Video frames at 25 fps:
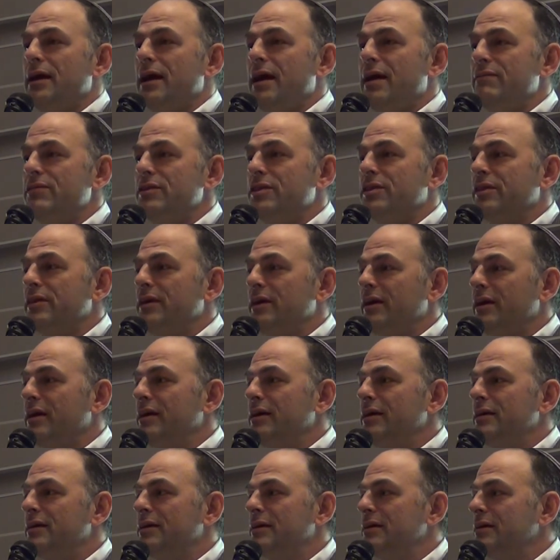
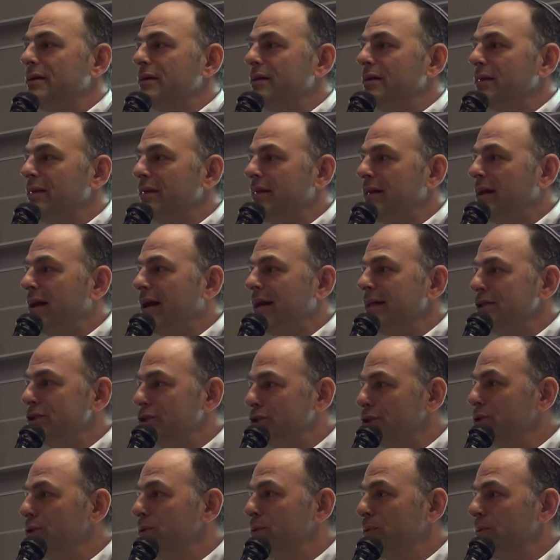Everything that I
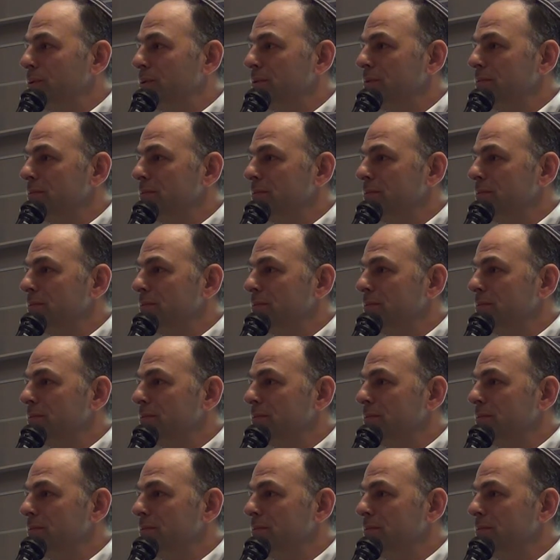do,